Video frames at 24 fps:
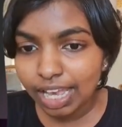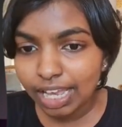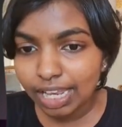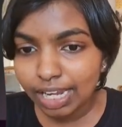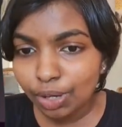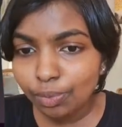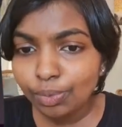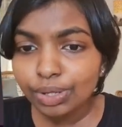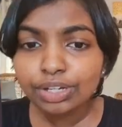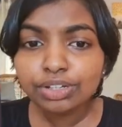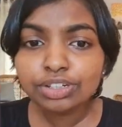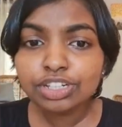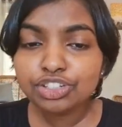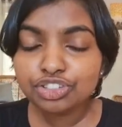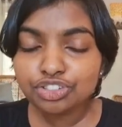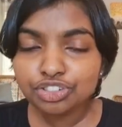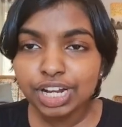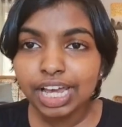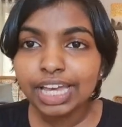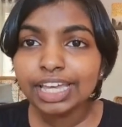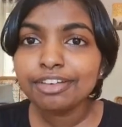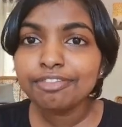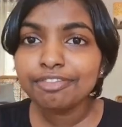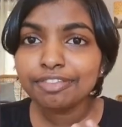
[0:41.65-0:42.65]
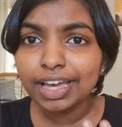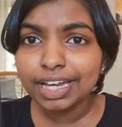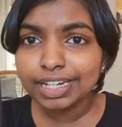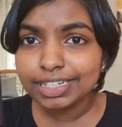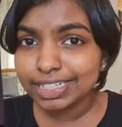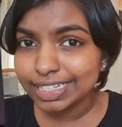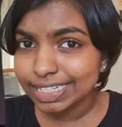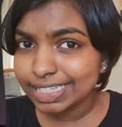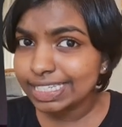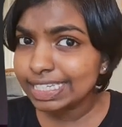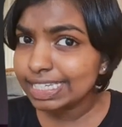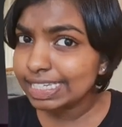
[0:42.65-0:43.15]
Now we're going to try and
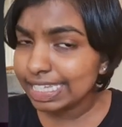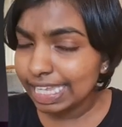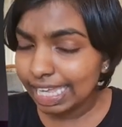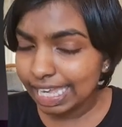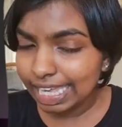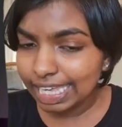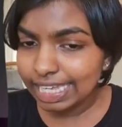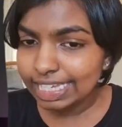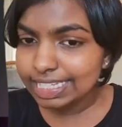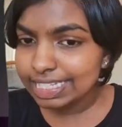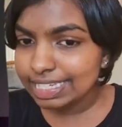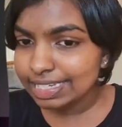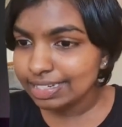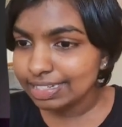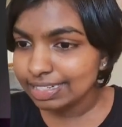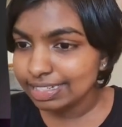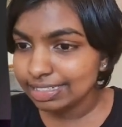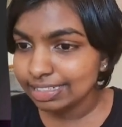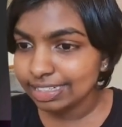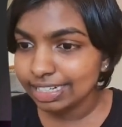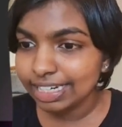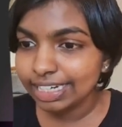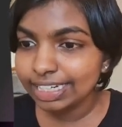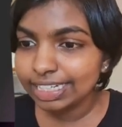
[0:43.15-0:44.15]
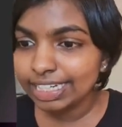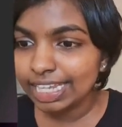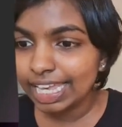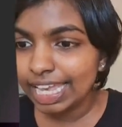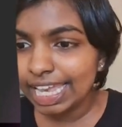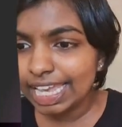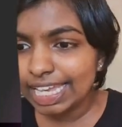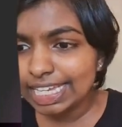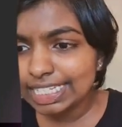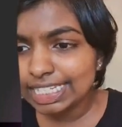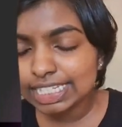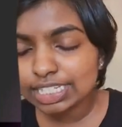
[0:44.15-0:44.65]
factorize this 8, right?
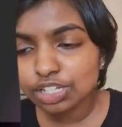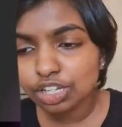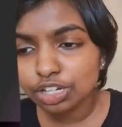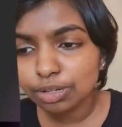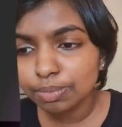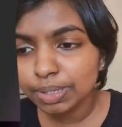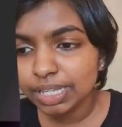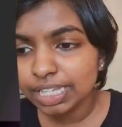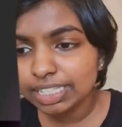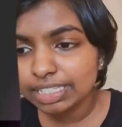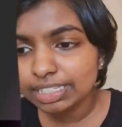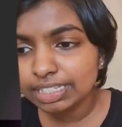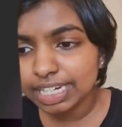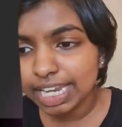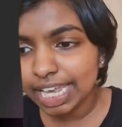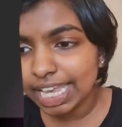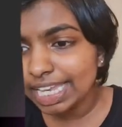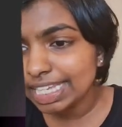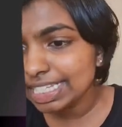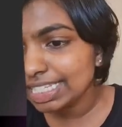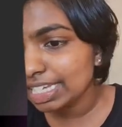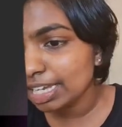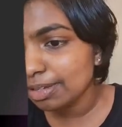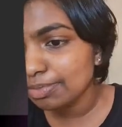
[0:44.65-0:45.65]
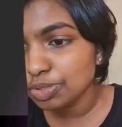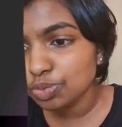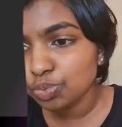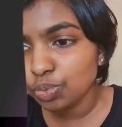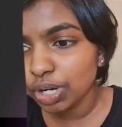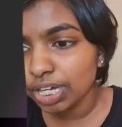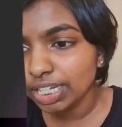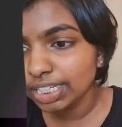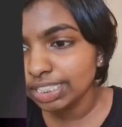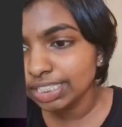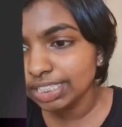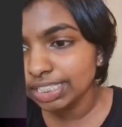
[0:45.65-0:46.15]
8 is going to be either 8 times
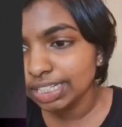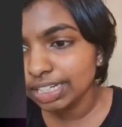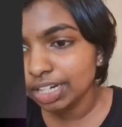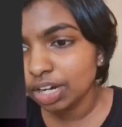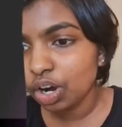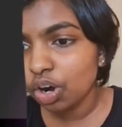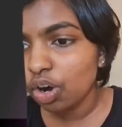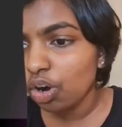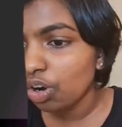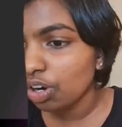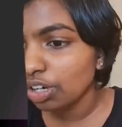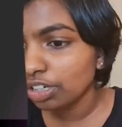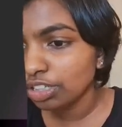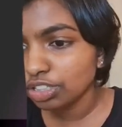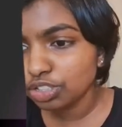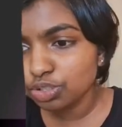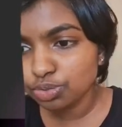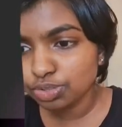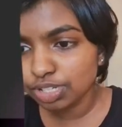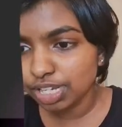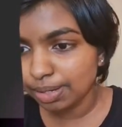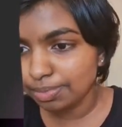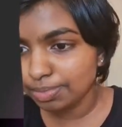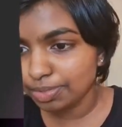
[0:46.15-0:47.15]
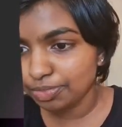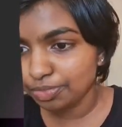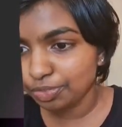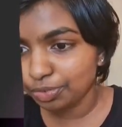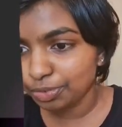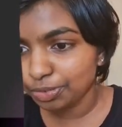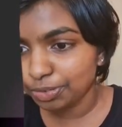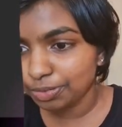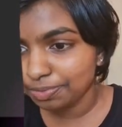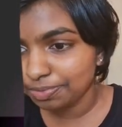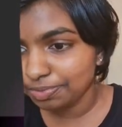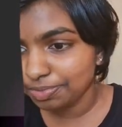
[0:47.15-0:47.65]
1 or 2 times 4,
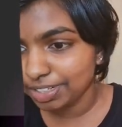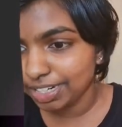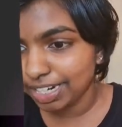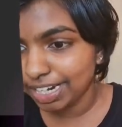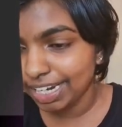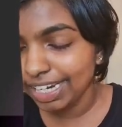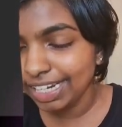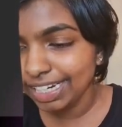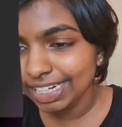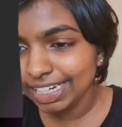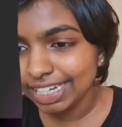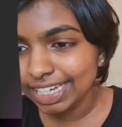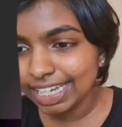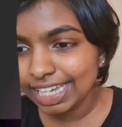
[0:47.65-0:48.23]
right?